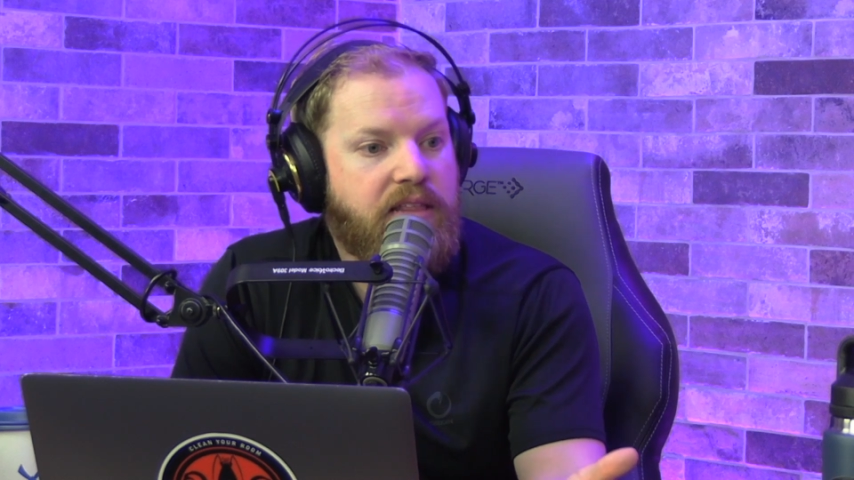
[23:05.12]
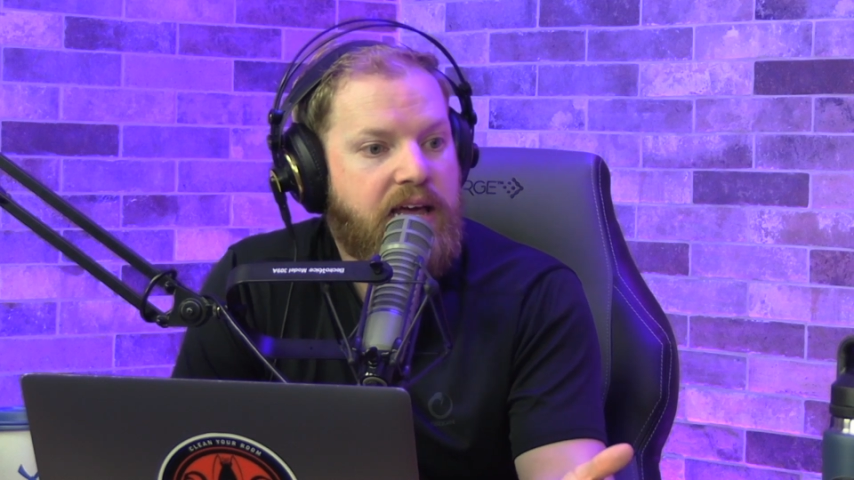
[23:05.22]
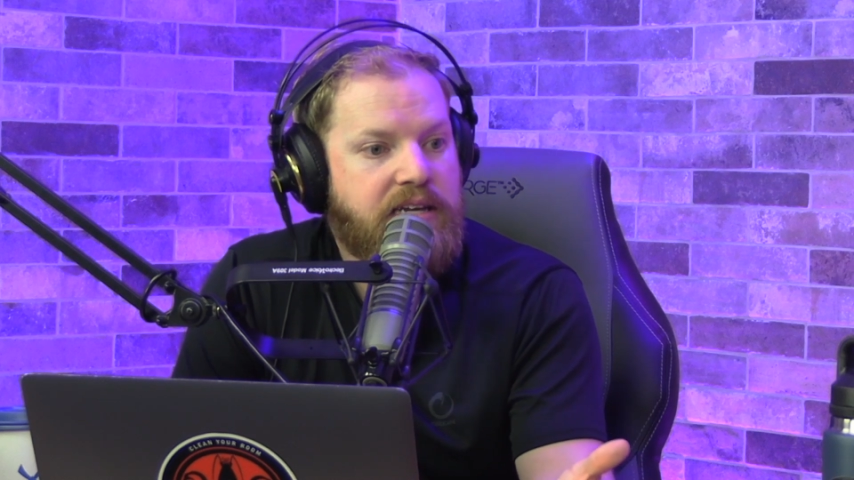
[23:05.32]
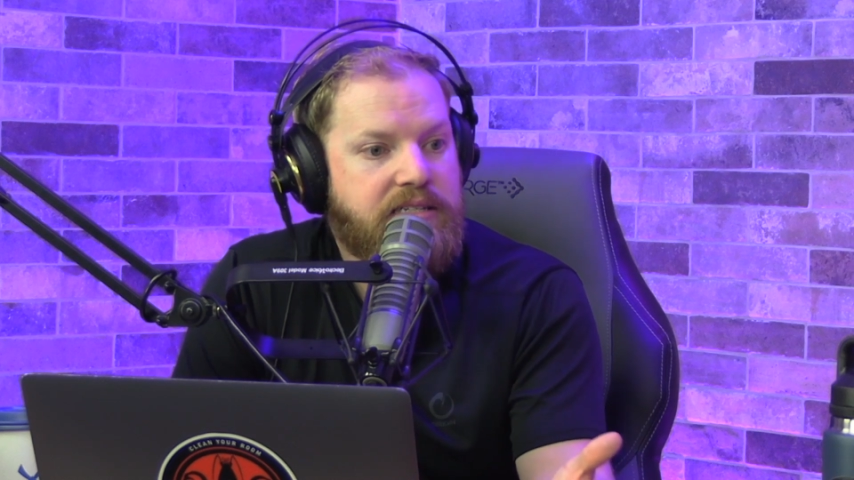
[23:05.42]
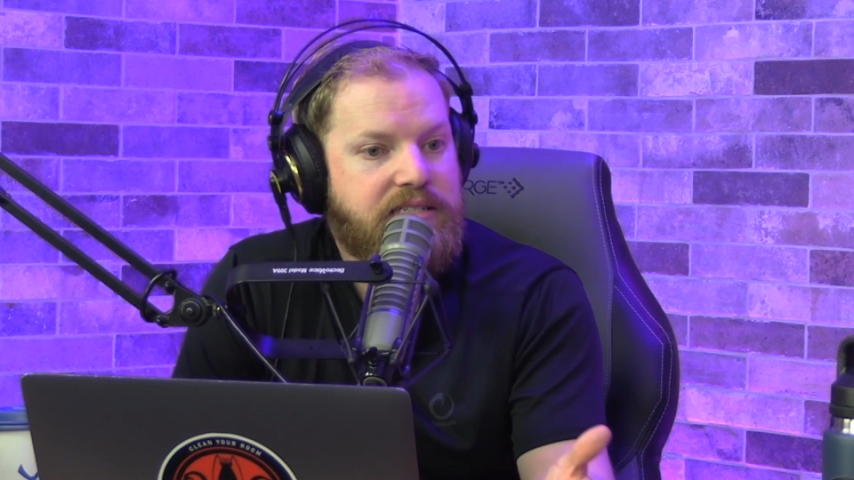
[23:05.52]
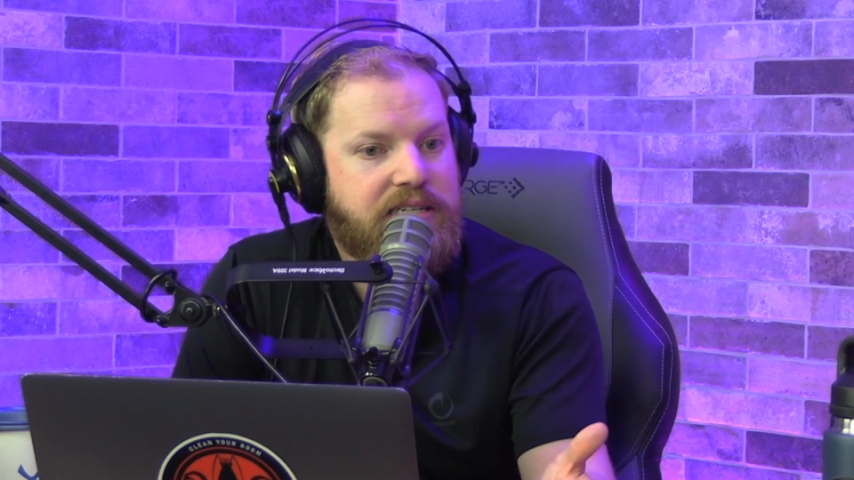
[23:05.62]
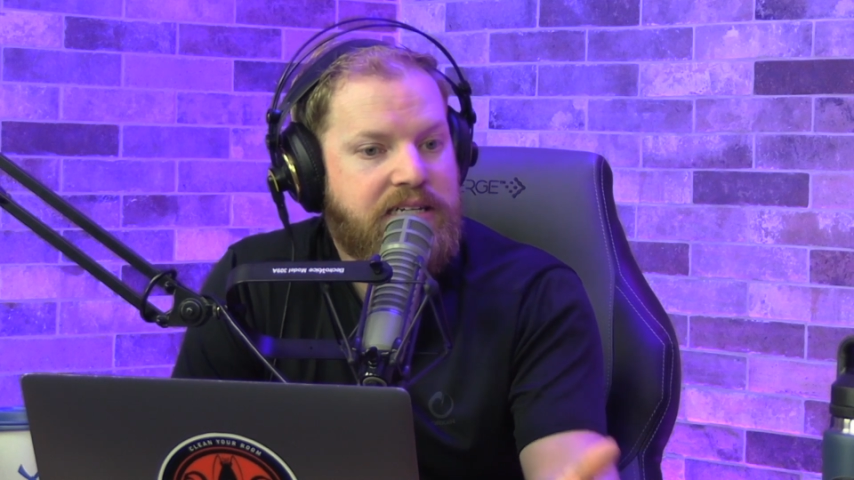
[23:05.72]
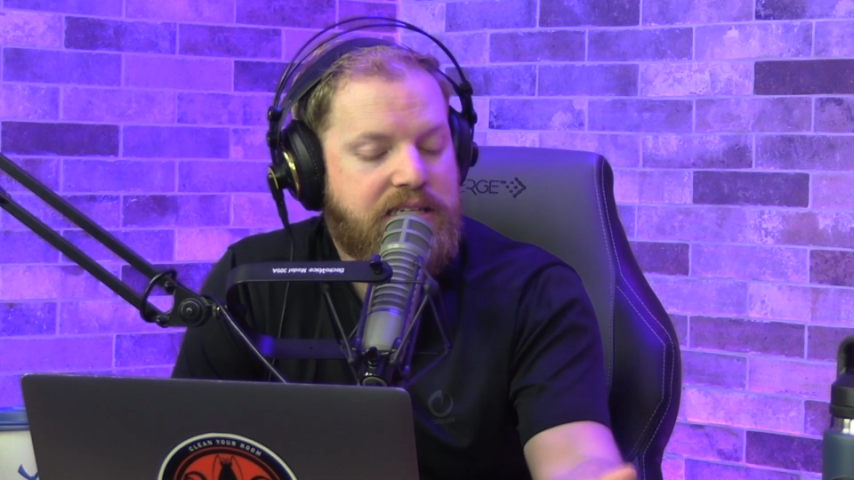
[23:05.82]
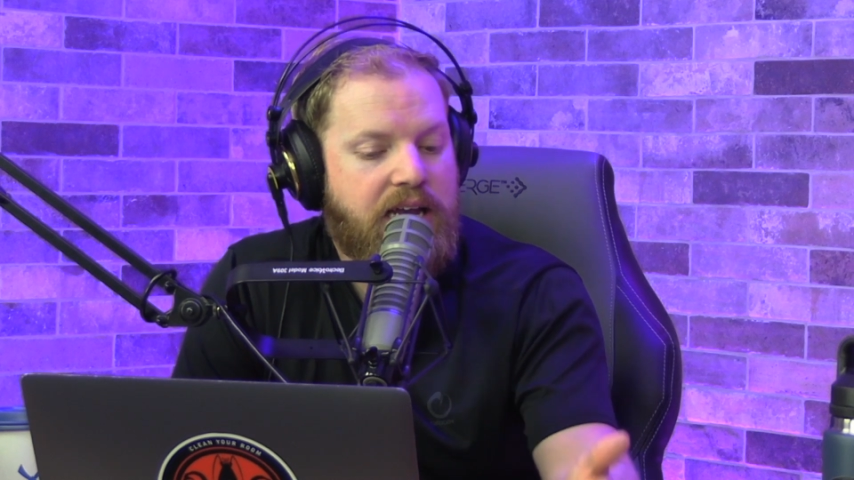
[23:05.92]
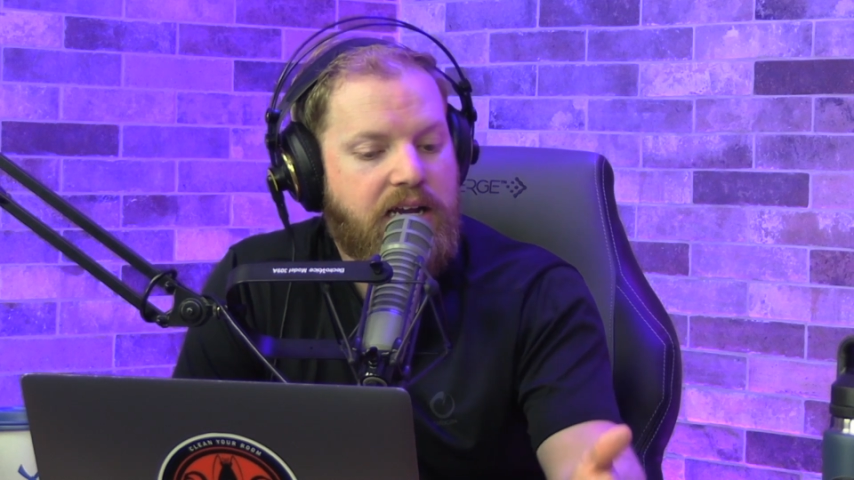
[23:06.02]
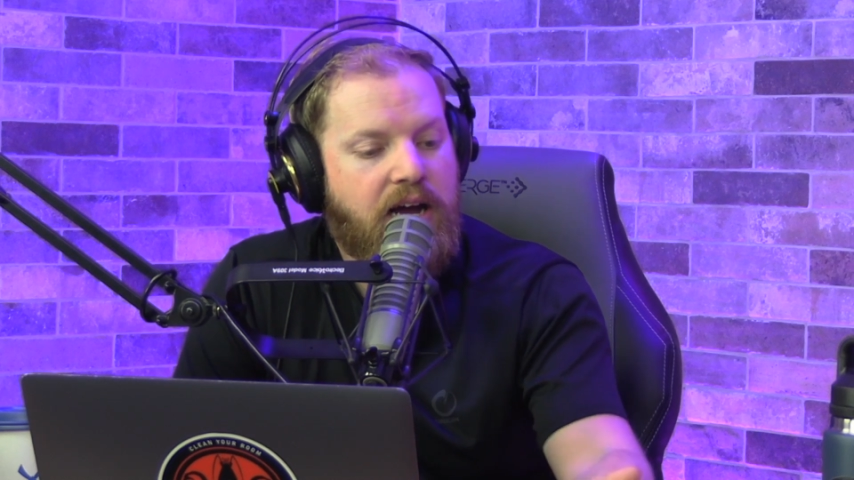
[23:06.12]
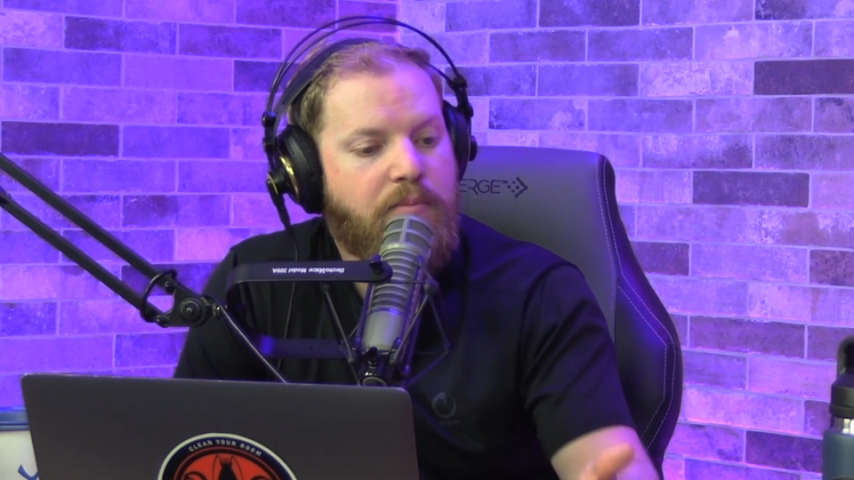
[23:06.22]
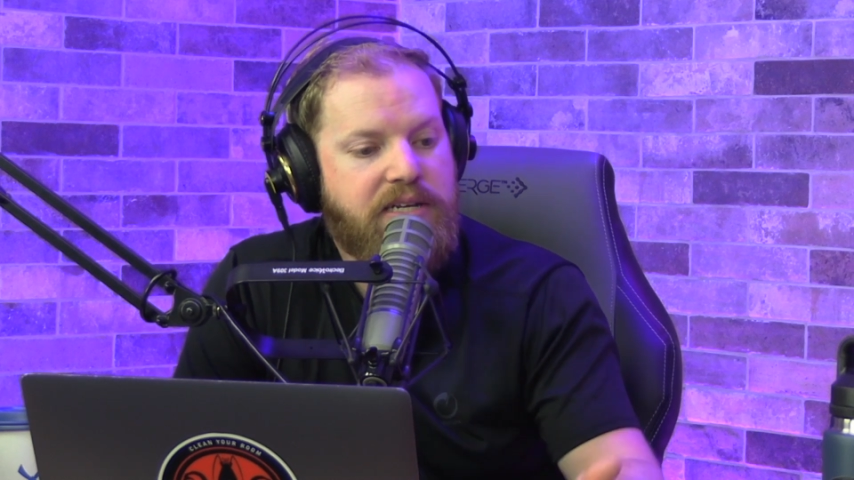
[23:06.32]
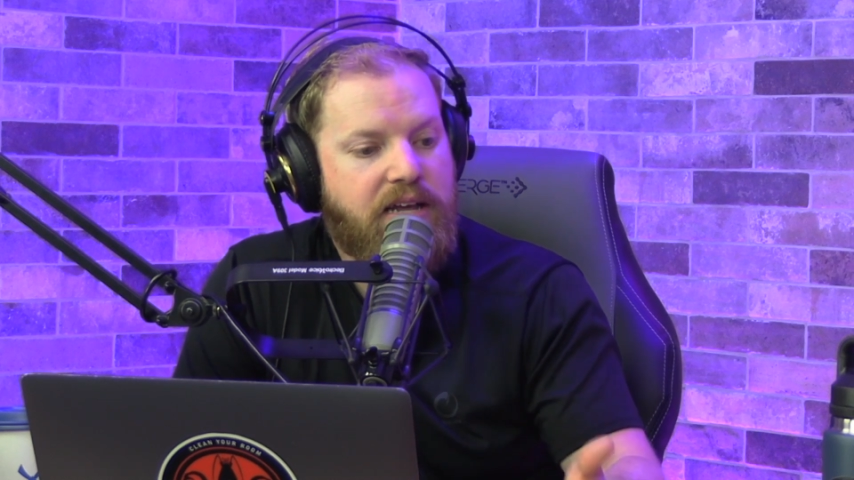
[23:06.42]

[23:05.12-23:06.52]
that is, is kind of coming